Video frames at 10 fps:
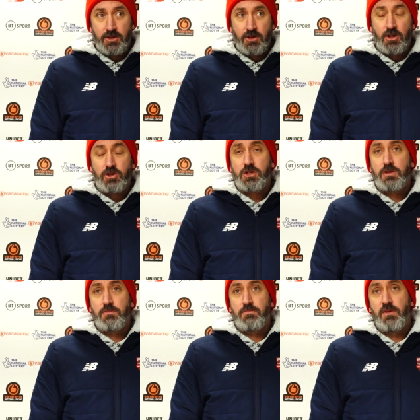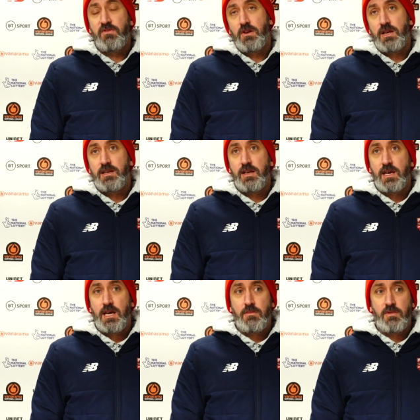you know, just before the end of the
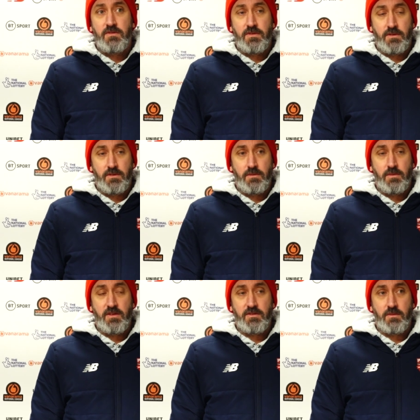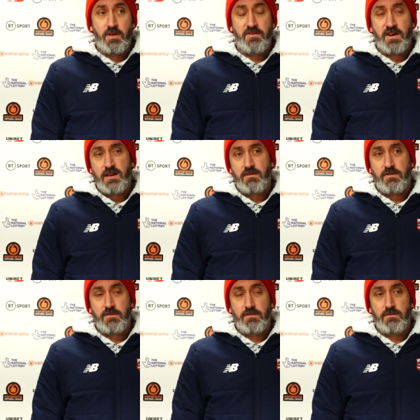game with the final
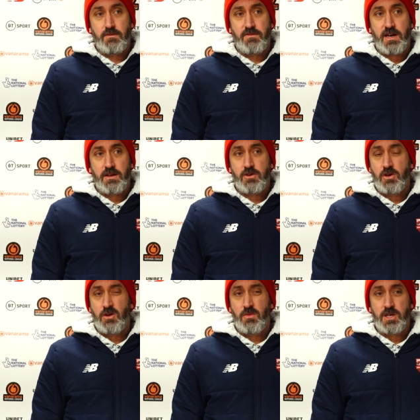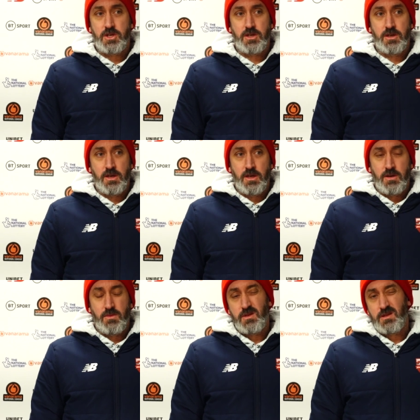goal, which
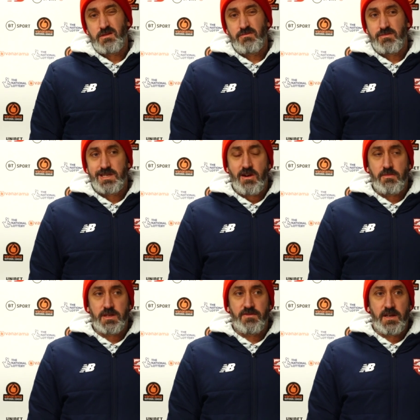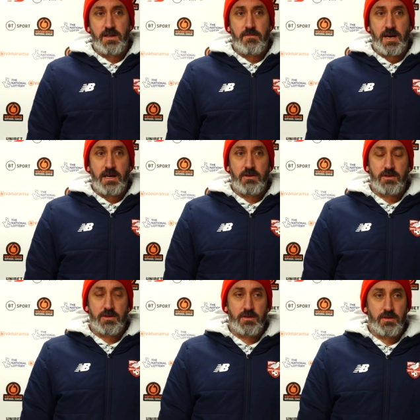was terrible defending by
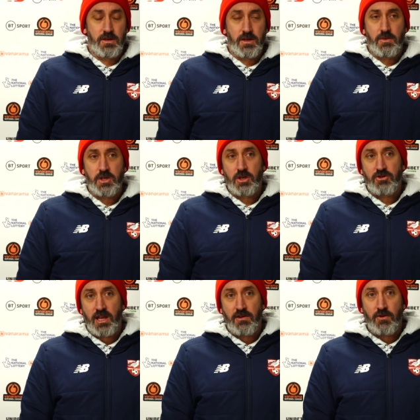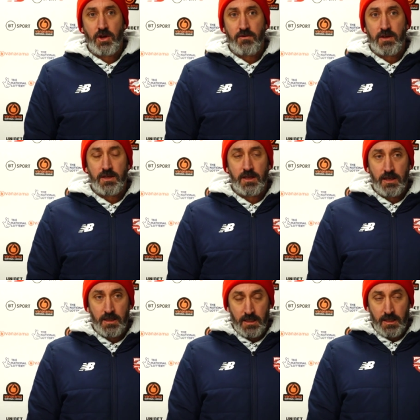us. You know, we don't track the runner and
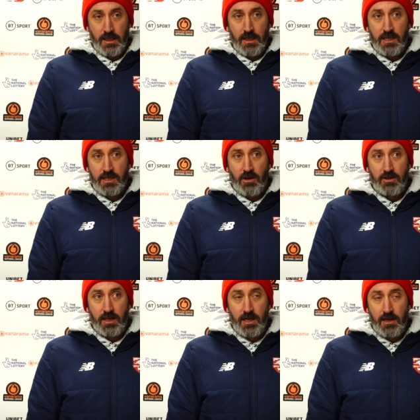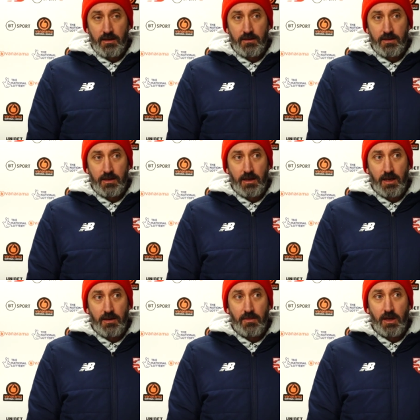he slots it in, and
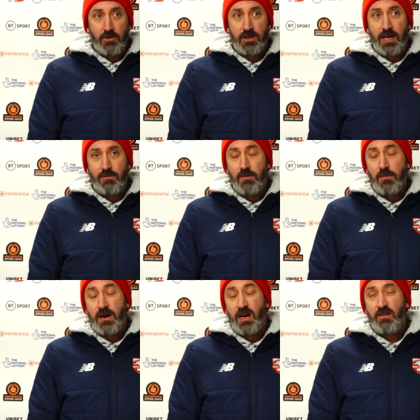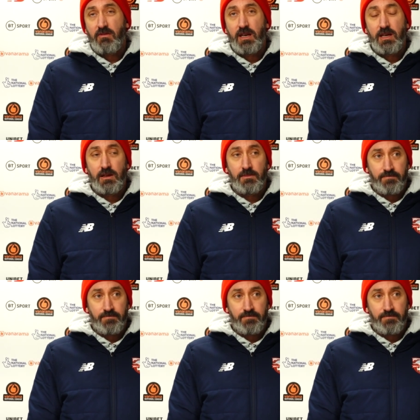it looks like we've been battered 3-0.